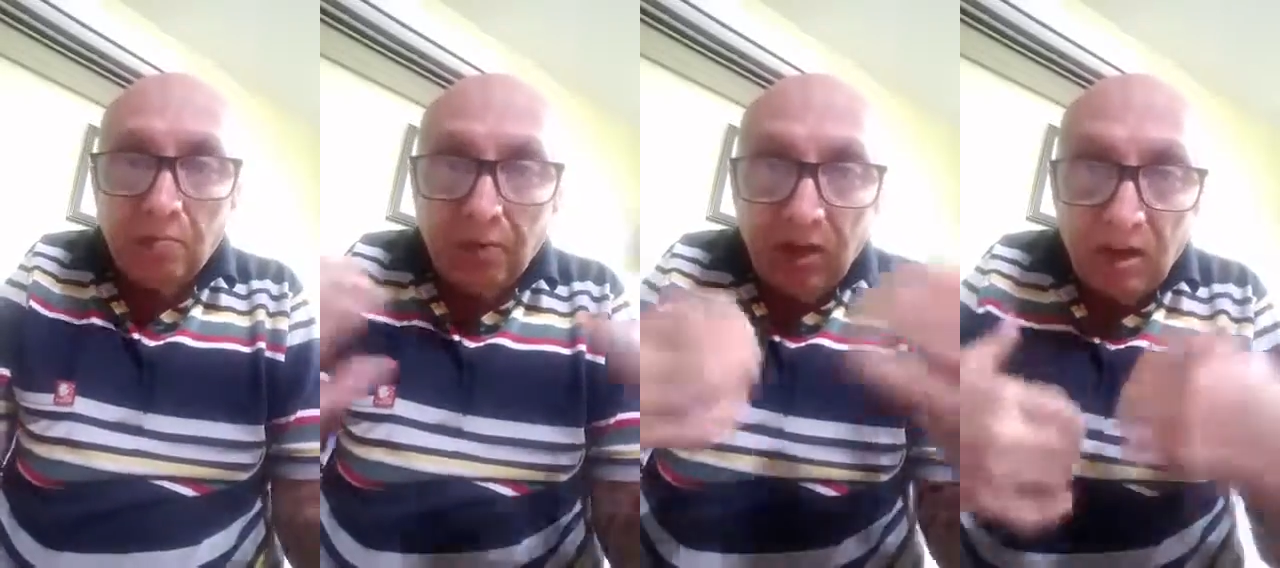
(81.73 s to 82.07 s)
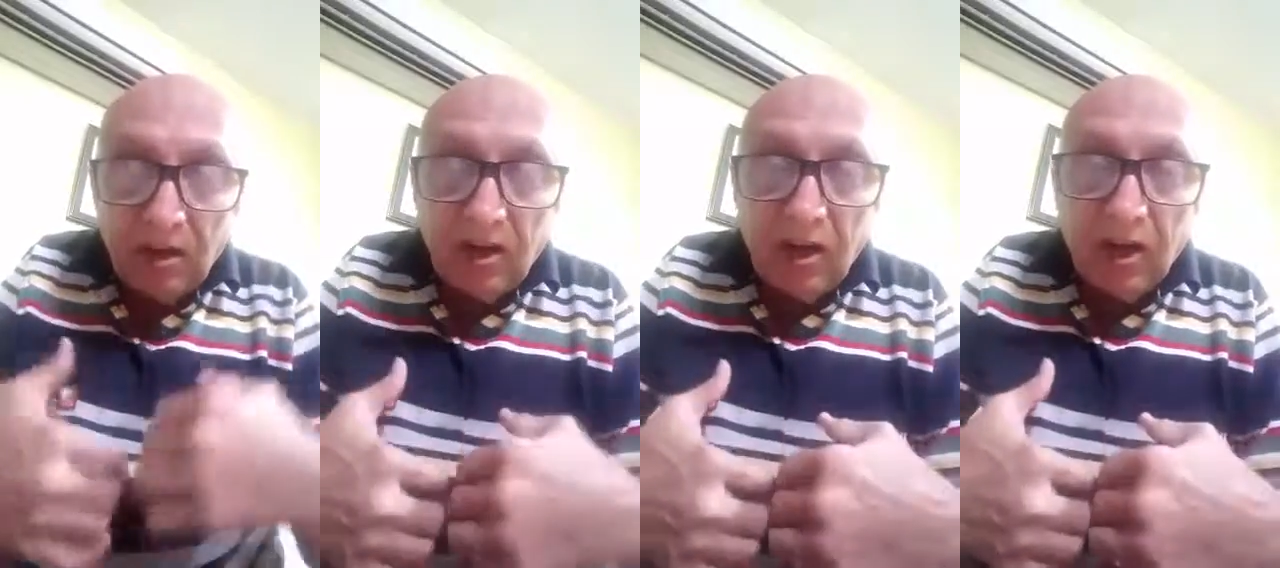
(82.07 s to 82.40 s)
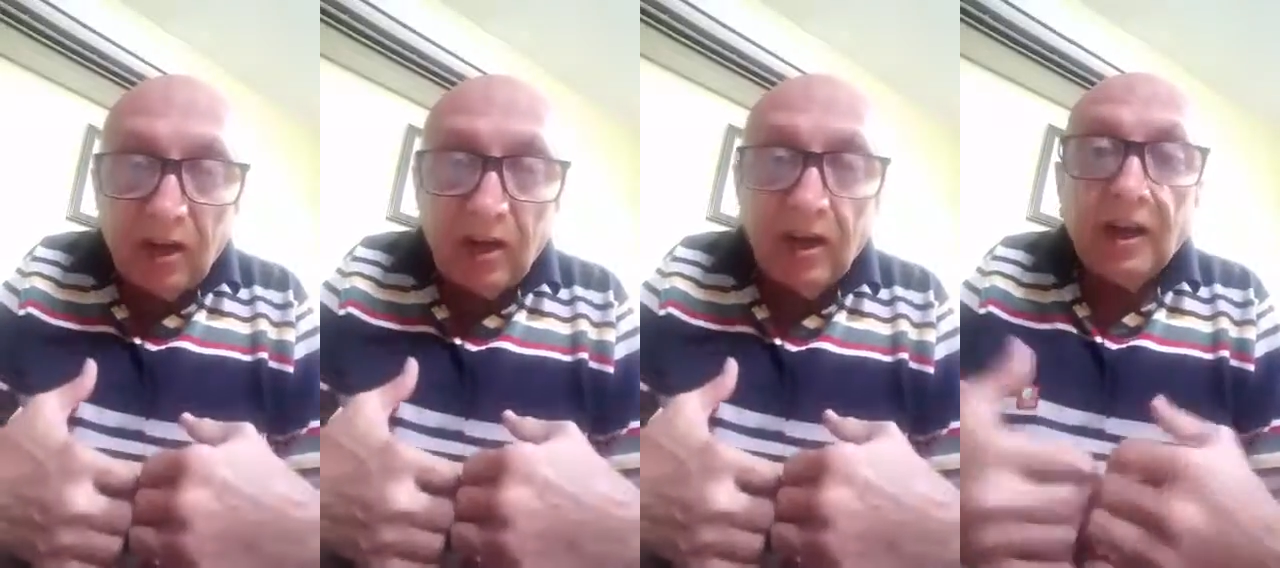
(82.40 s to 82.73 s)

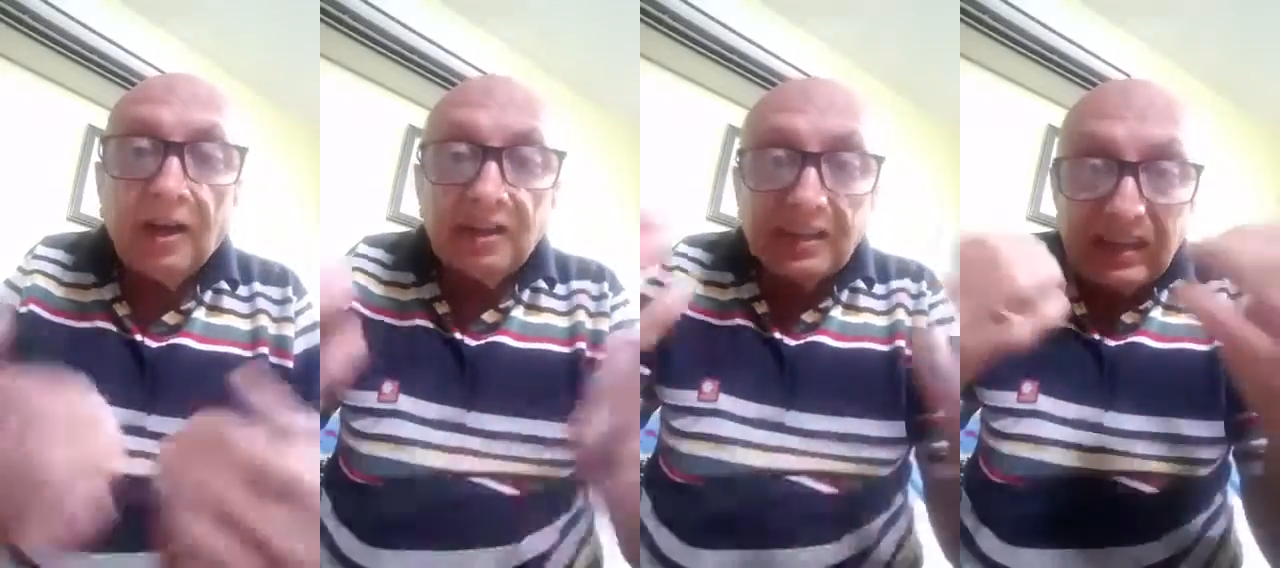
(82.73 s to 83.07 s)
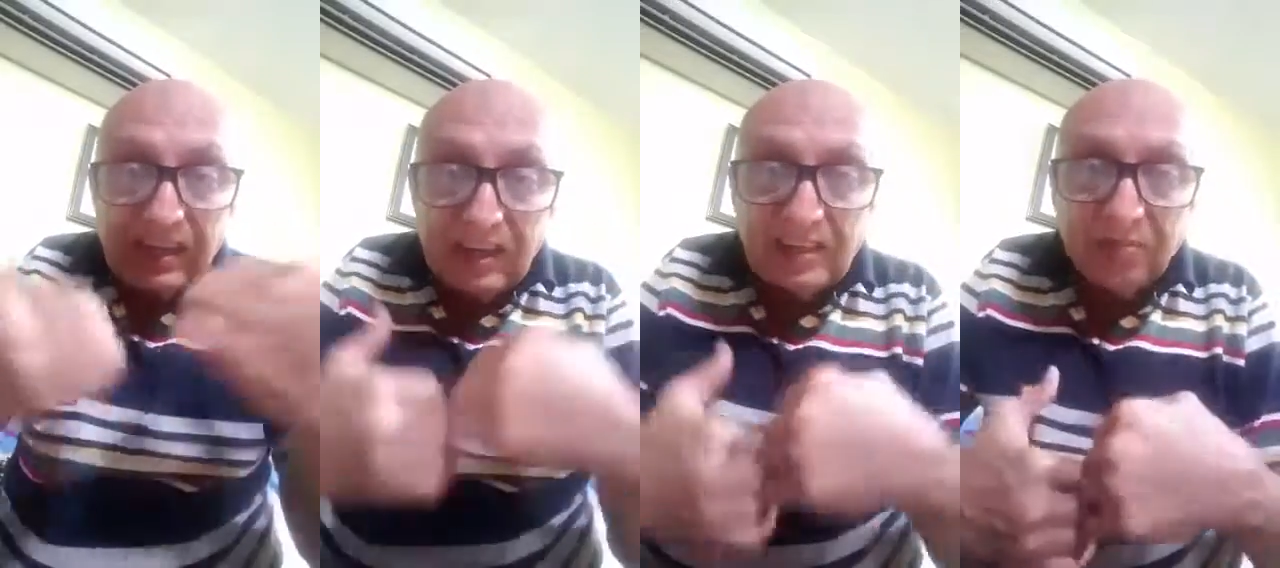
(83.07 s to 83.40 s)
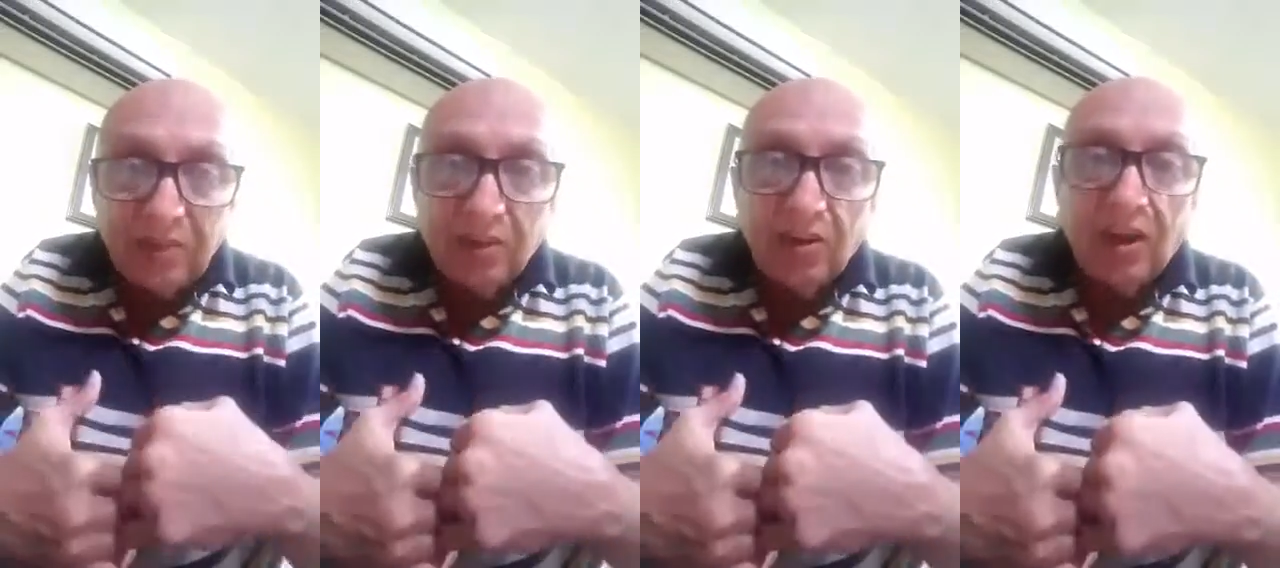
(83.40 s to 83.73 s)
Create
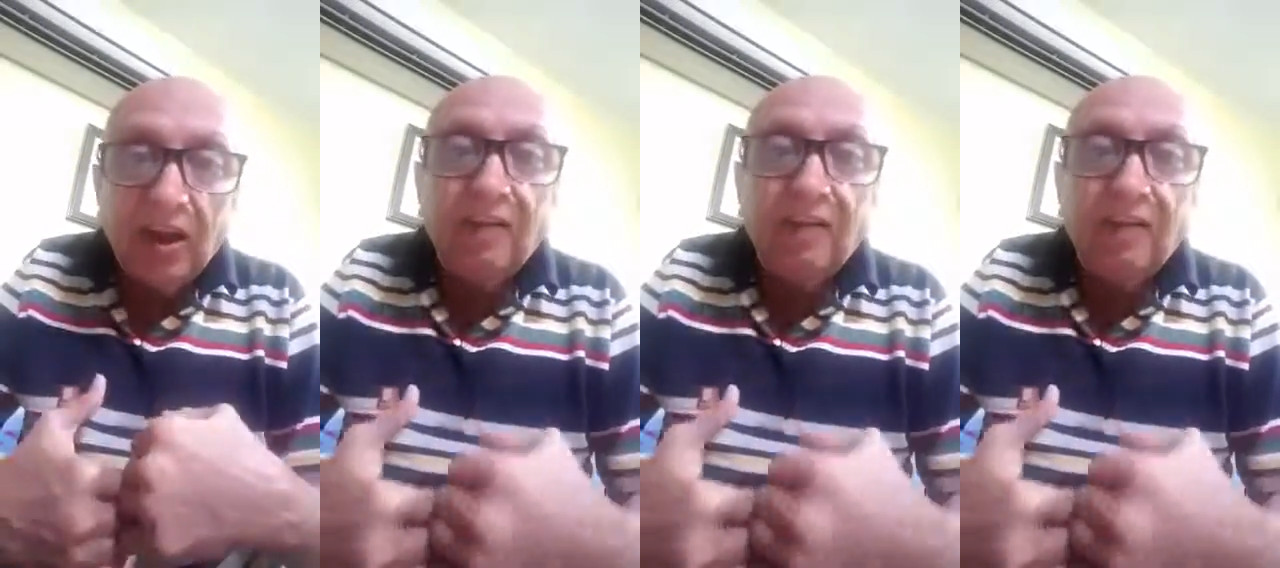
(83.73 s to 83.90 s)
something in your